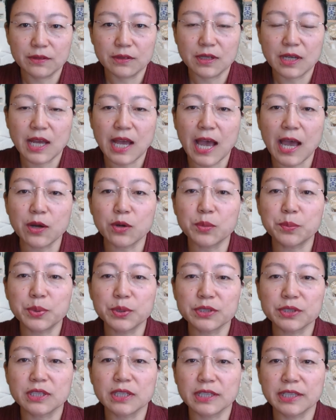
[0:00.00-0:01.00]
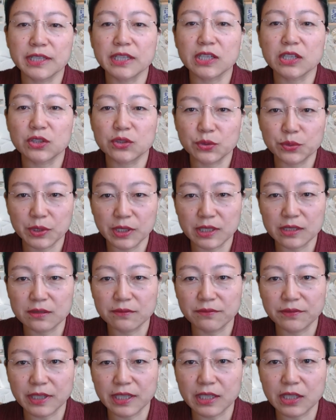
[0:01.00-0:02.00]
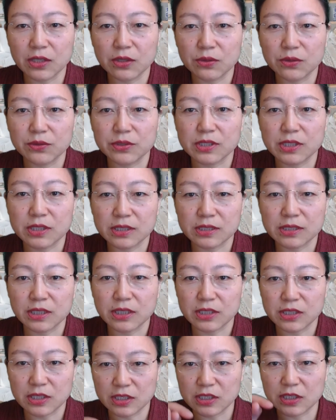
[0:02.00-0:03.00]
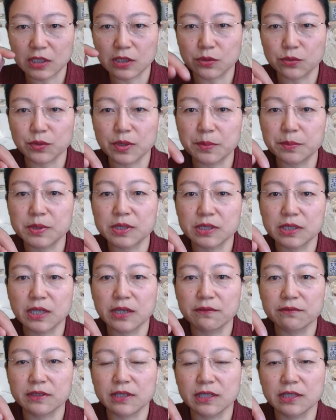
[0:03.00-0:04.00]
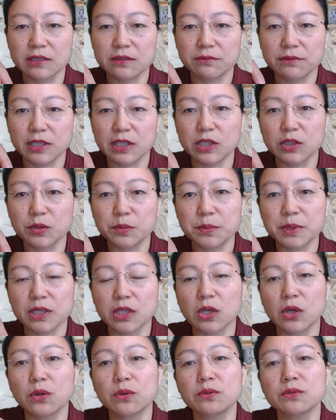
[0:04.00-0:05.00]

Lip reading: I will put the link to his video in the description of this video below.